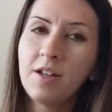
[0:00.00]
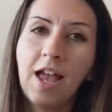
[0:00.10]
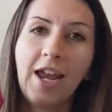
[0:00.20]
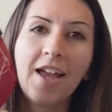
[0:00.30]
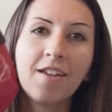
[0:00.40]

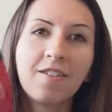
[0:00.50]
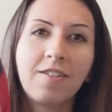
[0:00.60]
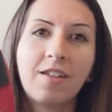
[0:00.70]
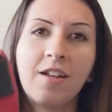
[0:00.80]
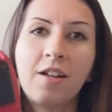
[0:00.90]
NX
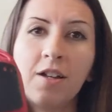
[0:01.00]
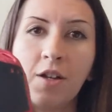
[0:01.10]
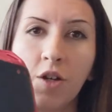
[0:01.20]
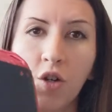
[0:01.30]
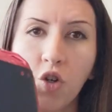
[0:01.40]

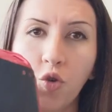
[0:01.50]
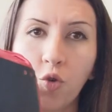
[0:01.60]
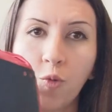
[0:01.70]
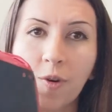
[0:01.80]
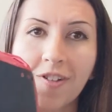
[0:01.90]

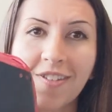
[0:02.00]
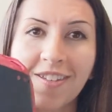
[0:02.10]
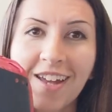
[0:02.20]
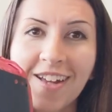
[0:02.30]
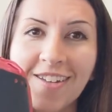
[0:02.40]
two
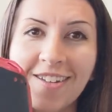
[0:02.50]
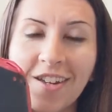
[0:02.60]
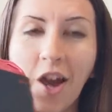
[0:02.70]
person tent.